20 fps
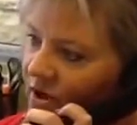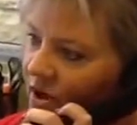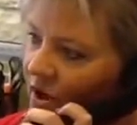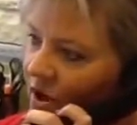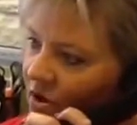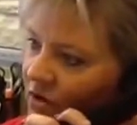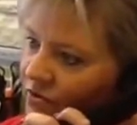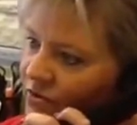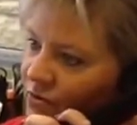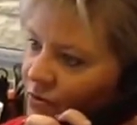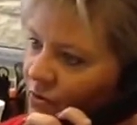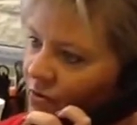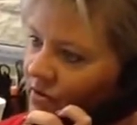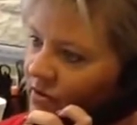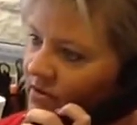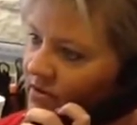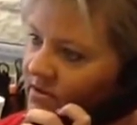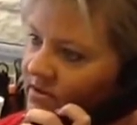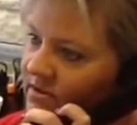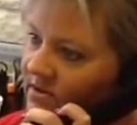The fire
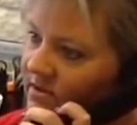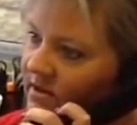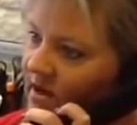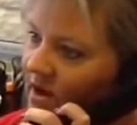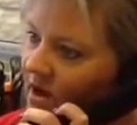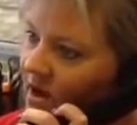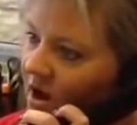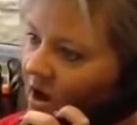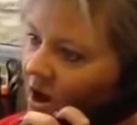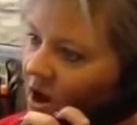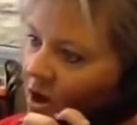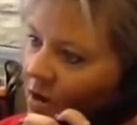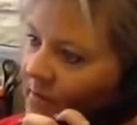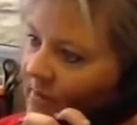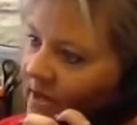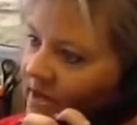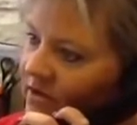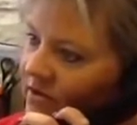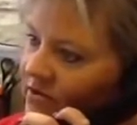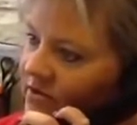alarm is pulled
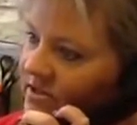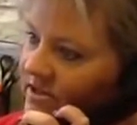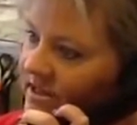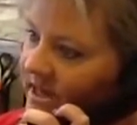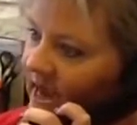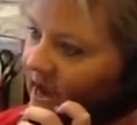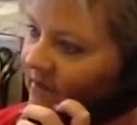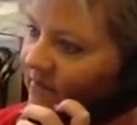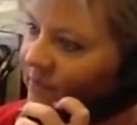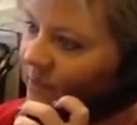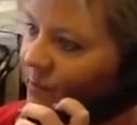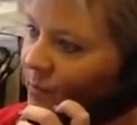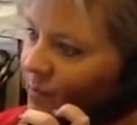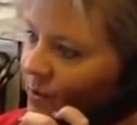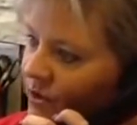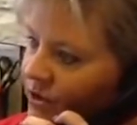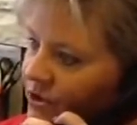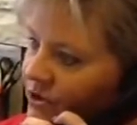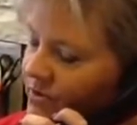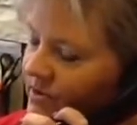and
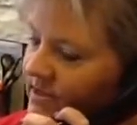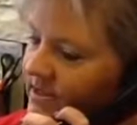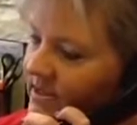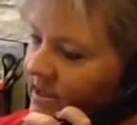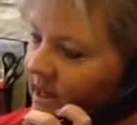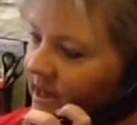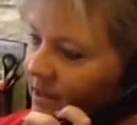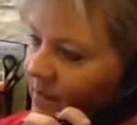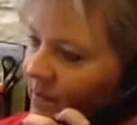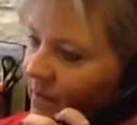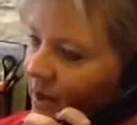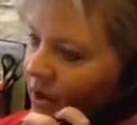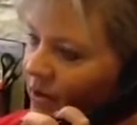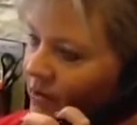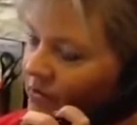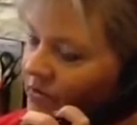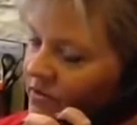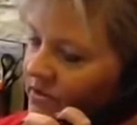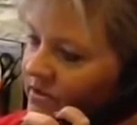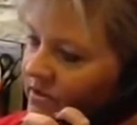activates the voice
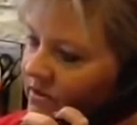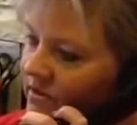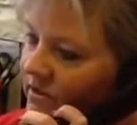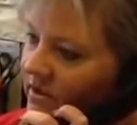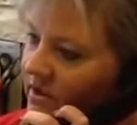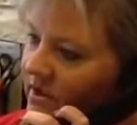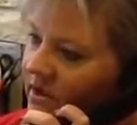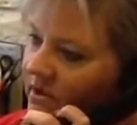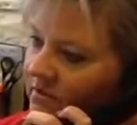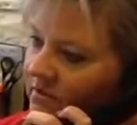response system.